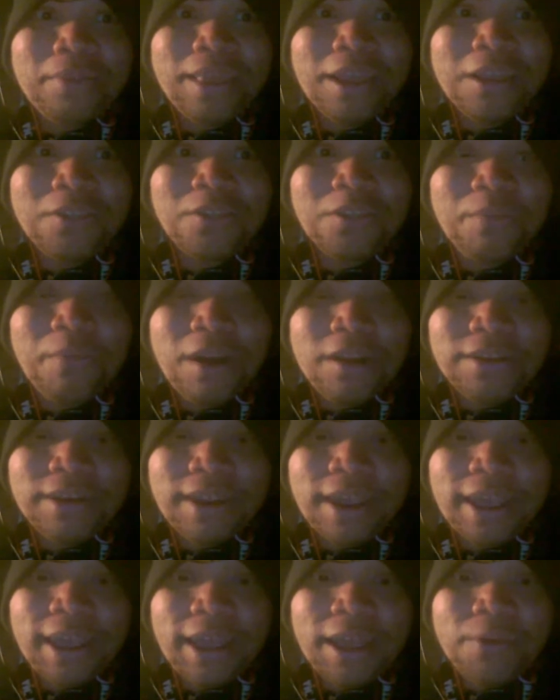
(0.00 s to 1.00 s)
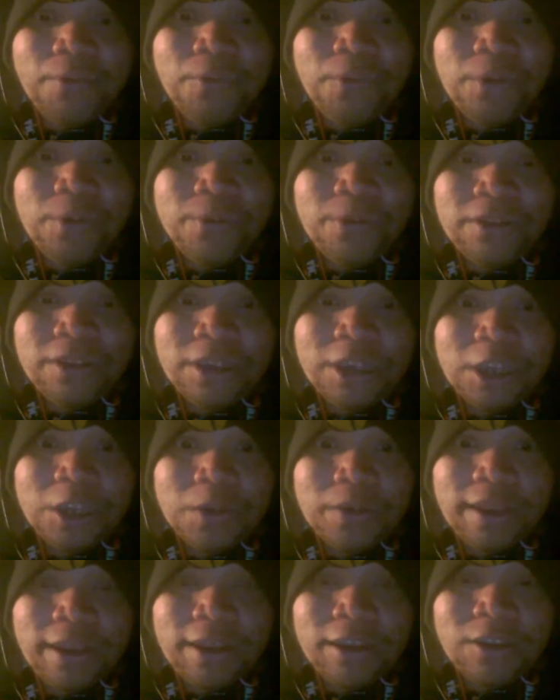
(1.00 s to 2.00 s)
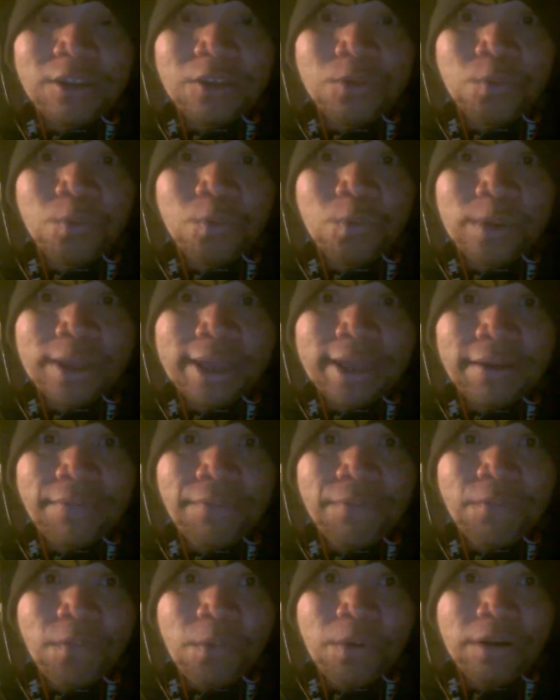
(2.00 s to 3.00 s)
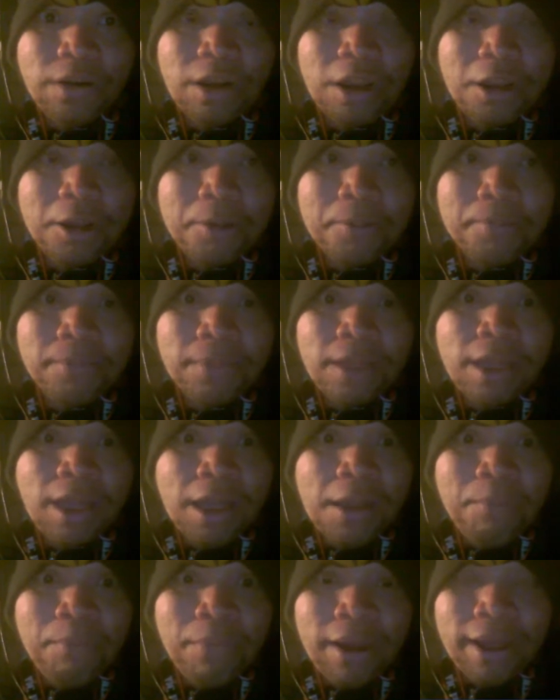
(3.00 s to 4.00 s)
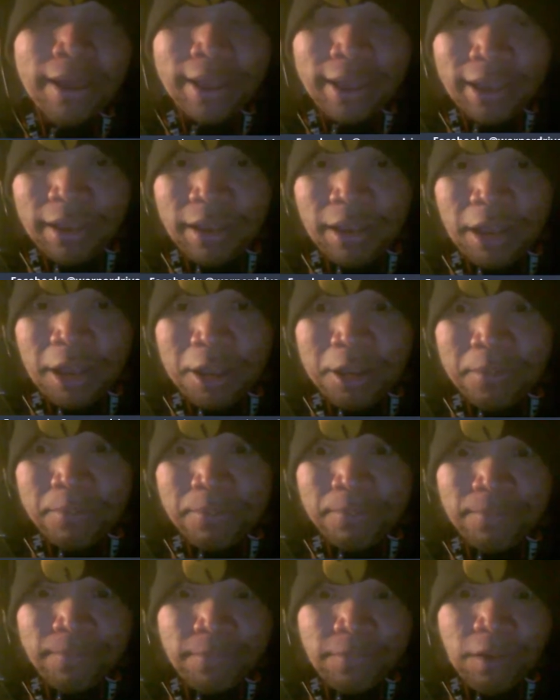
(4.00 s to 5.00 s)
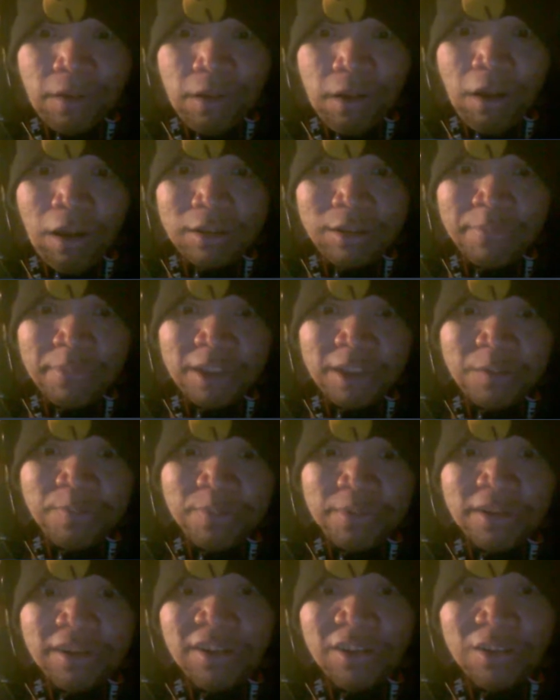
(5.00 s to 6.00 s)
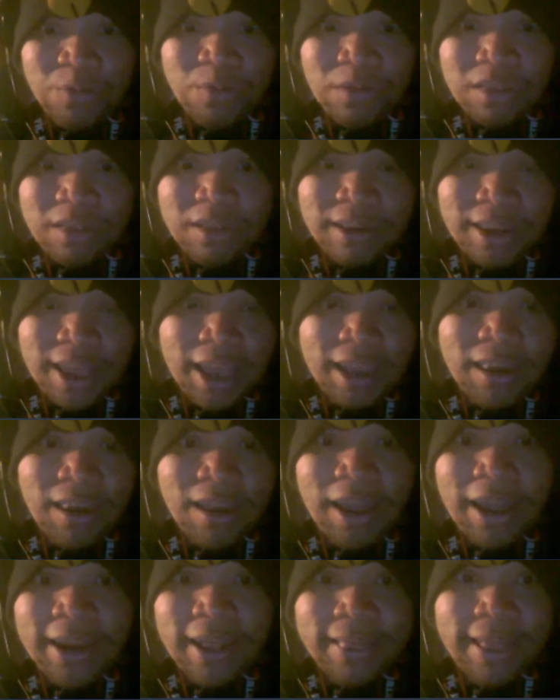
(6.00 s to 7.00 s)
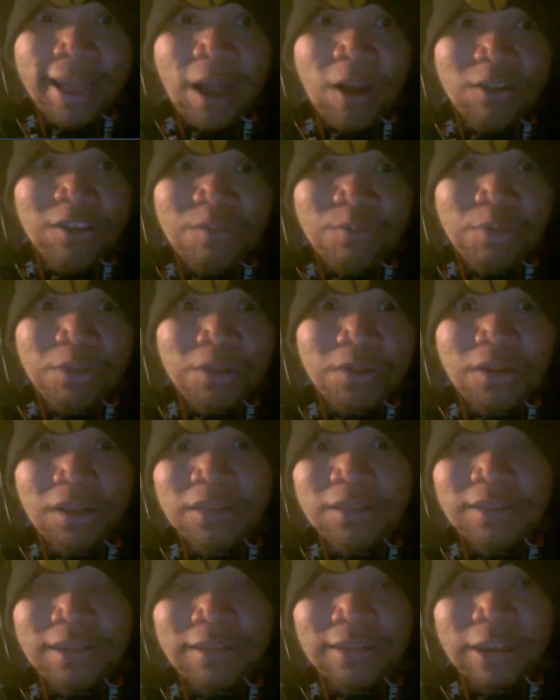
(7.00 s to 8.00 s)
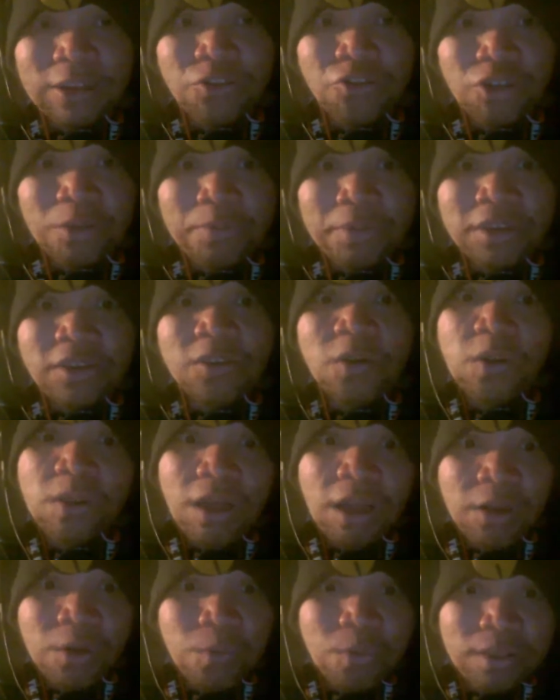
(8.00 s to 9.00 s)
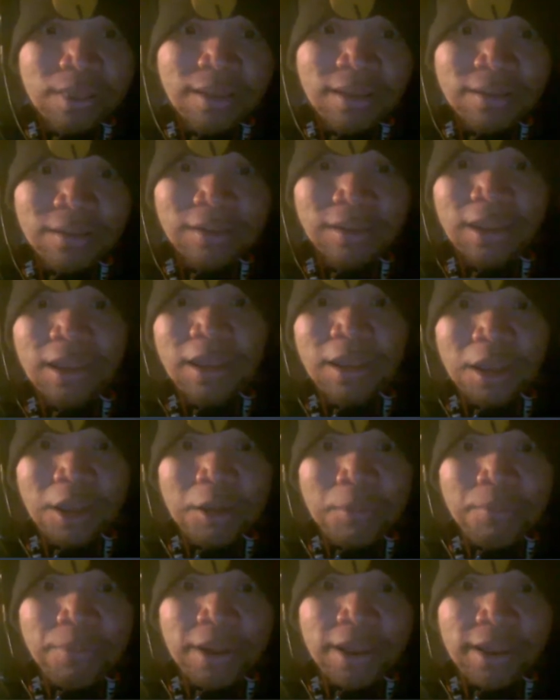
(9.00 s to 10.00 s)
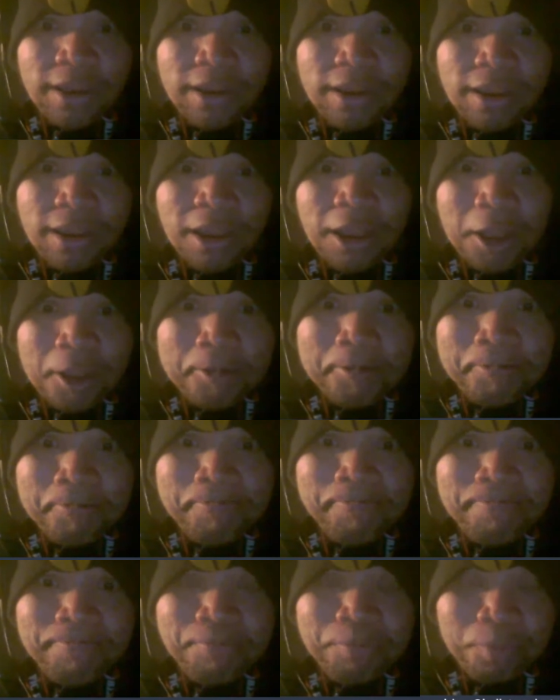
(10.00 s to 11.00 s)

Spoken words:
thank you so much. And we will see you next week for my awesome experience with Tech 9 at the House of Blues on the Sunset Strip. It's no longer with us, but I